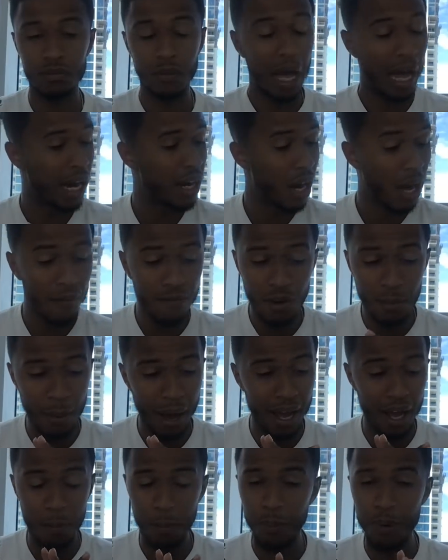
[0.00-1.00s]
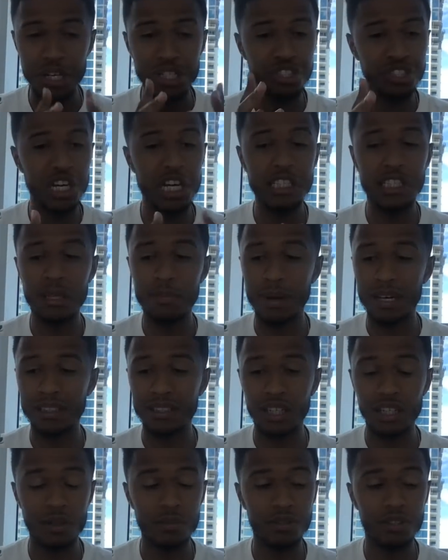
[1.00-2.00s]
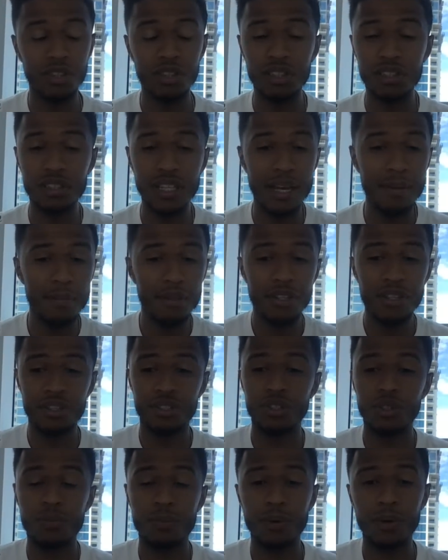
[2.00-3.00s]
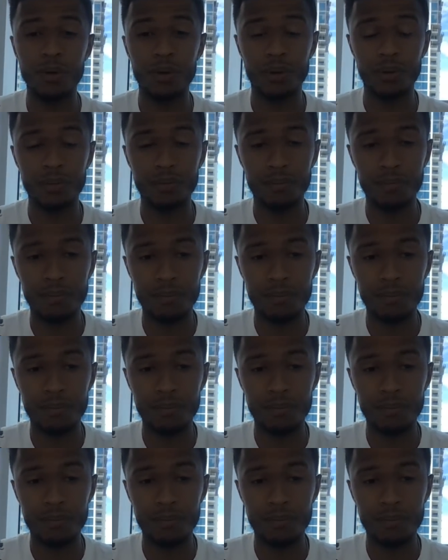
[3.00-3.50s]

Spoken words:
I love them. I appreciate them. I tell them to this day, but they're still broke.